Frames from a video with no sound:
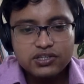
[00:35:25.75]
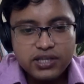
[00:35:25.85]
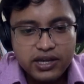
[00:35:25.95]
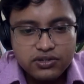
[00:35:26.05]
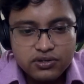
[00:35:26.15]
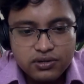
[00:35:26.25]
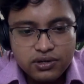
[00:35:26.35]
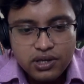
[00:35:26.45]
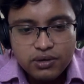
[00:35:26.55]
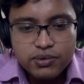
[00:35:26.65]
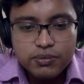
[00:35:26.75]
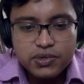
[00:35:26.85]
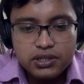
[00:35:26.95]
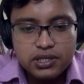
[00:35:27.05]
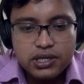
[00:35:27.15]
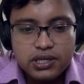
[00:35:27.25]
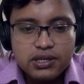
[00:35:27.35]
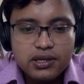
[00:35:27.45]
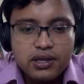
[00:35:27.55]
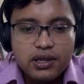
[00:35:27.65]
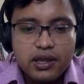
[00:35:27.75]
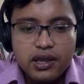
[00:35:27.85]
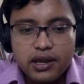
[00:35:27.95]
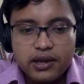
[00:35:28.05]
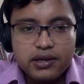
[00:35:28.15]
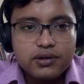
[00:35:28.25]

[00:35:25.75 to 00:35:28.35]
Section 53A.